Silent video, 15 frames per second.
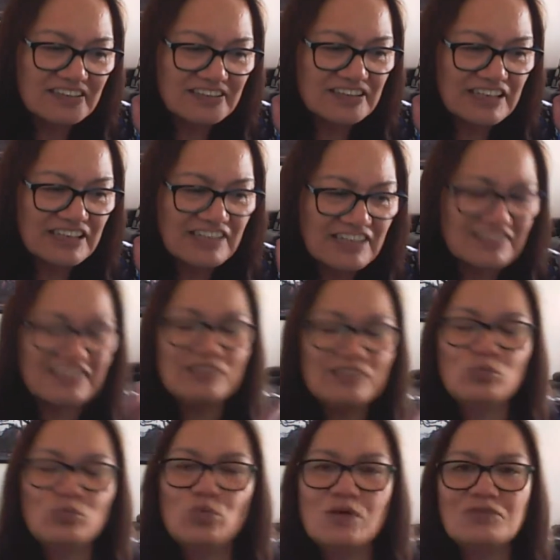then
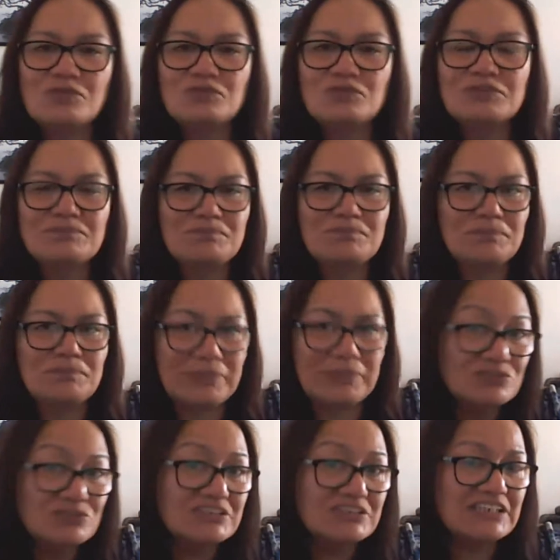what we're
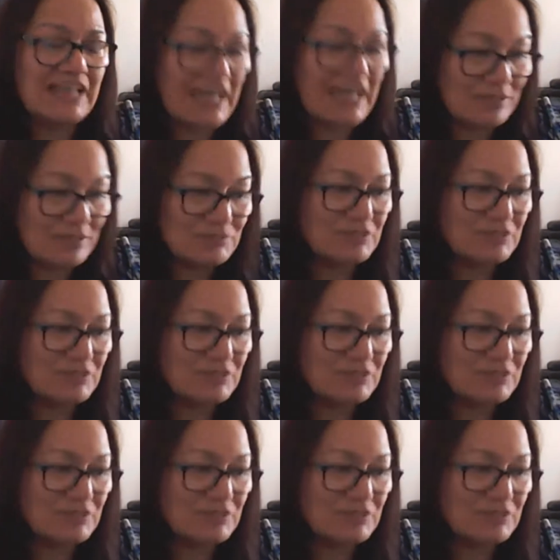built up